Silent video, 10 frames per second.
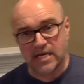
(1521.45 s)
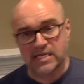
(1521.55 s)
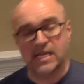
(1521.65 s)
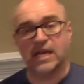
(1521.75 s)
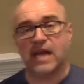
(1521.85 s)

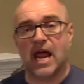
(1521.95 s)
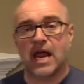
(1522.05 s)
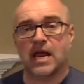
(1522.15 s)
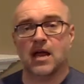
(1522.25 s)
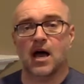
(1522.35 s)

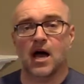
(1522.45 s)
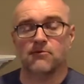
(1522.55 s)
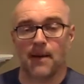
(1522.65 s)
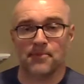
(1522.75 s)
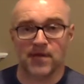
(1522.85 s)
DNA
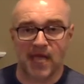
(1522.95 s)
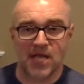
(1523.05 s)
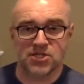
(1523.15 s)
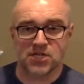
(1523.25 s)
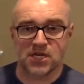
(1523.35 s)

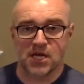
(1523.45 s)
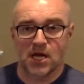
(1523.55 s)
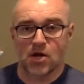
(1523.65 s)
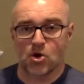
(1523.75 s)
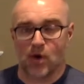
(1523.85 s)
replication
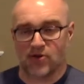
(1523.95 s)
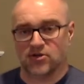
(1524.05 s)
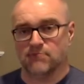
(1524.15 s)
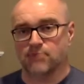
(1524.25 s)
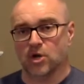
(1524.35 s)

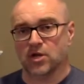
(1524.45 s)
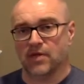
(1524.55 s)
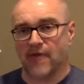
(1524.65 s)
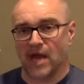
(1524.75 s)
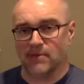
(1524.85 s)
question booklet,
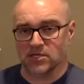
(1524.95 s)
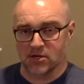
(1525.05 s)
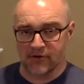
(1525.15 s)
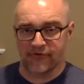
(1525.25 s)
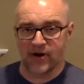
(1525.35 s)
and that'll be
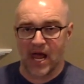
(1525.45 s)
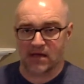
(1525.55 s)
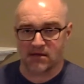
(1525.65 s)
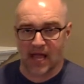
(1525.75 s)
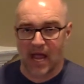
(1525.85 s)
due for
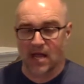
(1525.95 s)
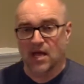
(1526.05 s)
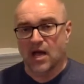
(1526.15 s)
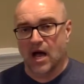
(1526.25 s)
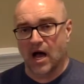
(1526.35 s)
next day.
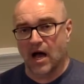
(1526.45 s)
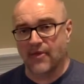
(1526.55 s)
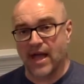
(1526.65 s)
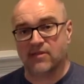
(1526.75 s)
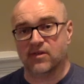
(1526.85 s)

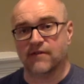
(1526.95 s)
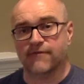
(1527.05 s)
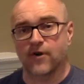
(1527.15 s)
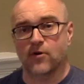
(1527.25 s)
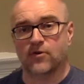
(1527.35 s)
That's it,
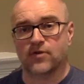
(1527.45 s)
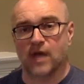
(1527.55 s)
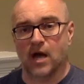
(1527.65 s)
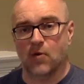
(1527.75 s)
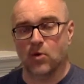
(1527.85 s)
folks.
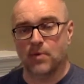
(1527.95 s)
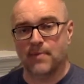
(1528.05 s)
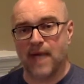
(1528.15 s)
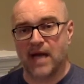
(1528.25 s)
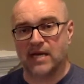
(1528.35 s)
We'll be
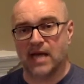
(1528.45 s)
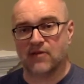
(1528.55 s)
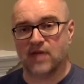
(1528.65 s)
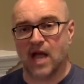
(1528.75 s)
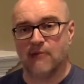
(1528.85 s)
back
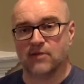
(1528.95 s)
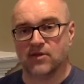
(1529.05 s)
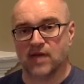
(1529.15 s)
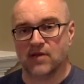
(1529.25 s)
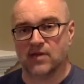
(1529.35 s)
next time
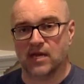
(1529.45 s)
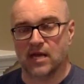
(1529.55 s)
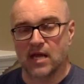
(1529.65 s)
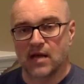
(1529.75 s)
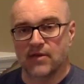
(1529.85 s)
discussing
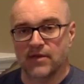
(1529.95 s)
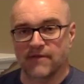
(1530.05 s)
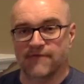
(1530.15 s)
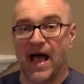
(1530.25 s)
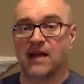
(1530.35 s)
the
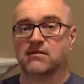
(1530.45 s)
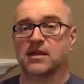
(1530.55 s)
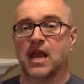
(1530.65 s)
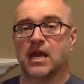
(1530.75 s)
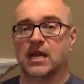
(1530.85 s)

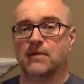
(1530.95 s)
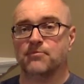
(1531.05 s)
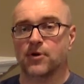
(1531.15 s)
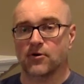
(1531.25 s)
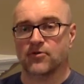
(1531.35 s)
fascinating
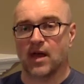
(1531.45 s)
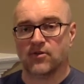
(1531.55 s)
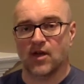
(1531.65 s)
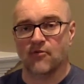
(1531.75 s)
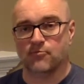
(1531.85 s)

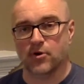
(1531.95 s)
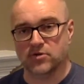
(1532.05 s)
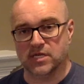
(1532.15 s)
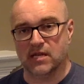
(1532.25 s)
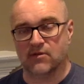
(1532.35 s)
process of
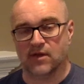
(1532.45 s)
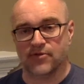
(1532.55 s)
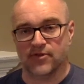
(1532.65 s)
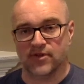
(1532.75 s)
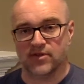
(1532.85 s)
protein
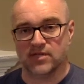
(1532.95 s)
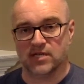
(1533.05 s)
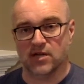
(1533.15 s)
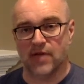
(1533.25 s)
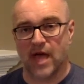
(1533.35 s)
synthesis.
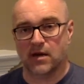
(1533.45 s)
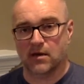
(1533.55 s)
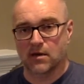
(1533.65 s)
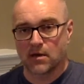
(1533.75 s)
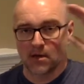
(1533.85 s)
Until then,
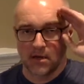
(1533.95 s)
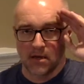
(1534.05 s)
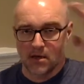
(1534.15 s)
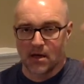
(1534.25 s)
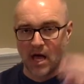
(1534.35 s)

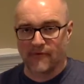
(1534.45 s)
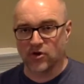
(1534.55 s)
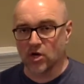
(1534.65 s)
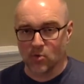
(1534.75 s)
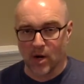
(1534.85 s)
have
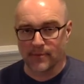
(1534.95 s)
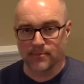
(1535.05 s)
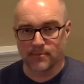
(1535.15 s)
a good one.